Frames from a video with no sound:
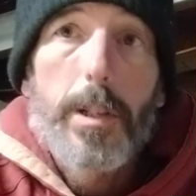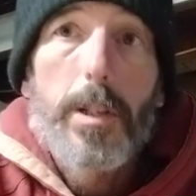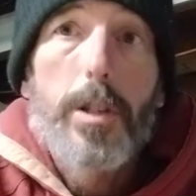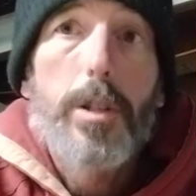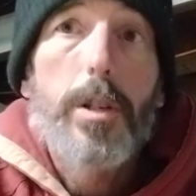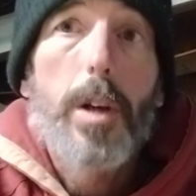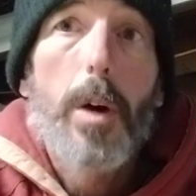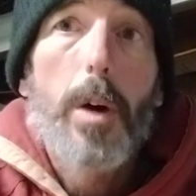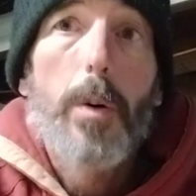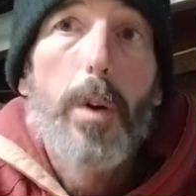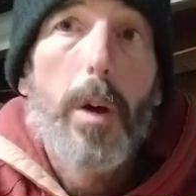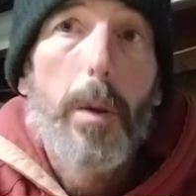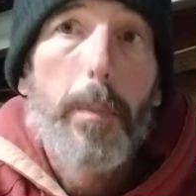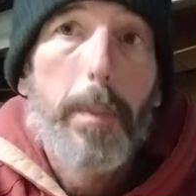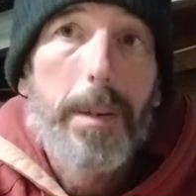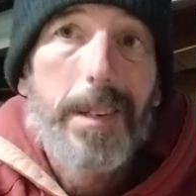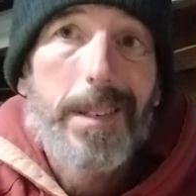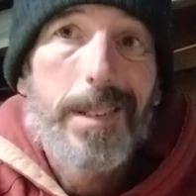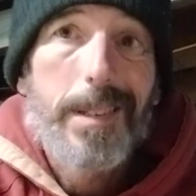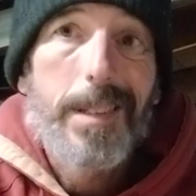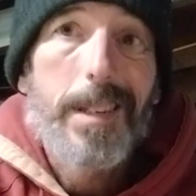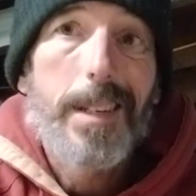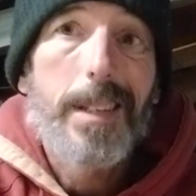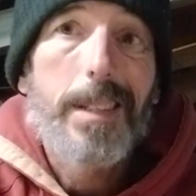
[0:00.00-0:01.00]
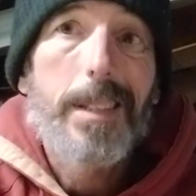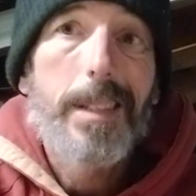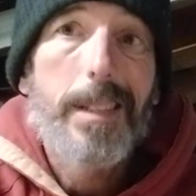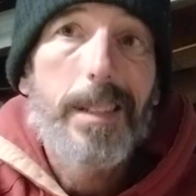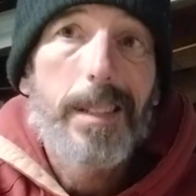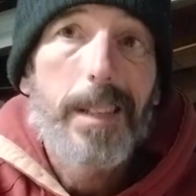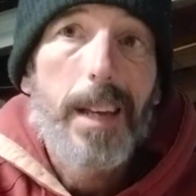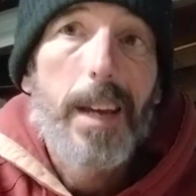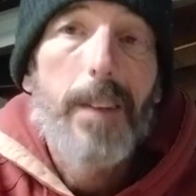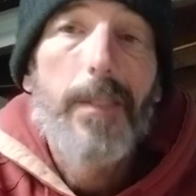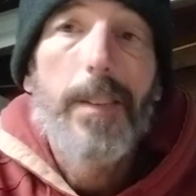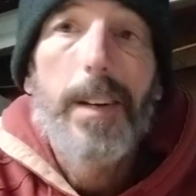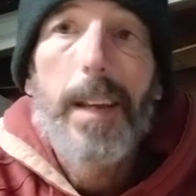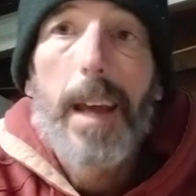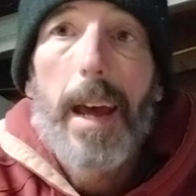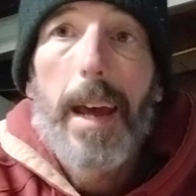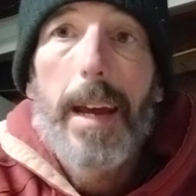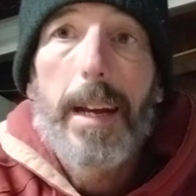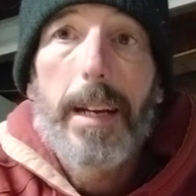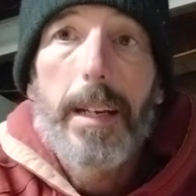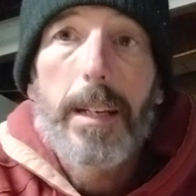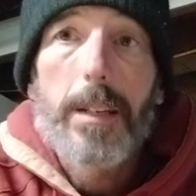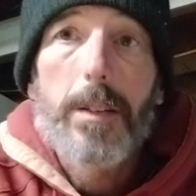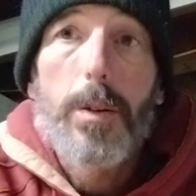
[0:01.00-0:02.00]
It showed up at 60, 70,
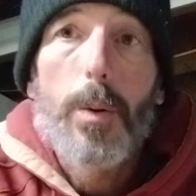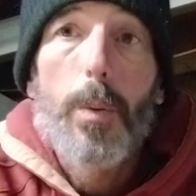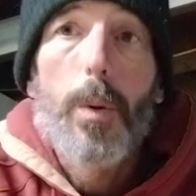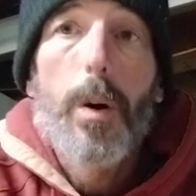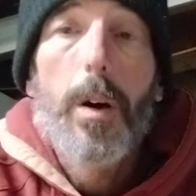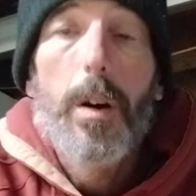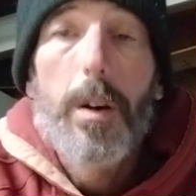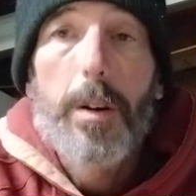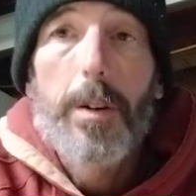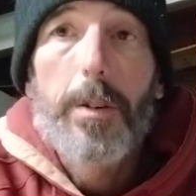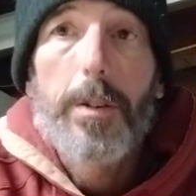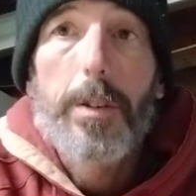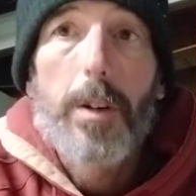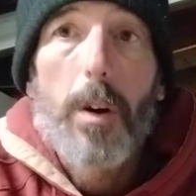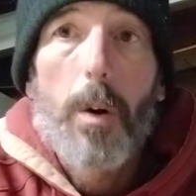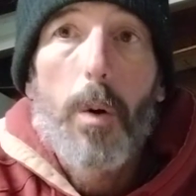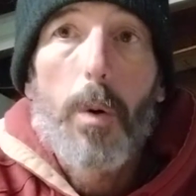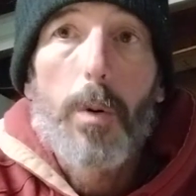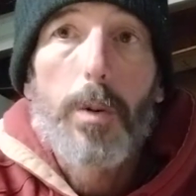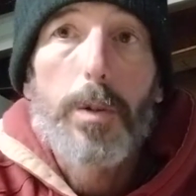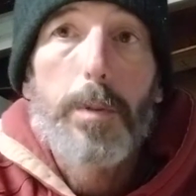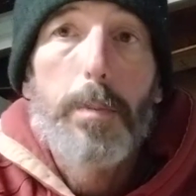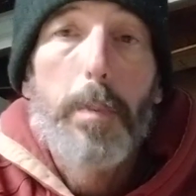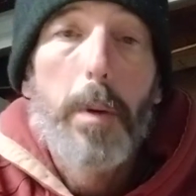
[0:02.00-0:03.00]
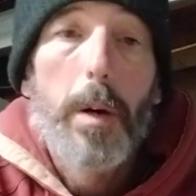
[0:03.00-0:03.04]
80 to 100 yards.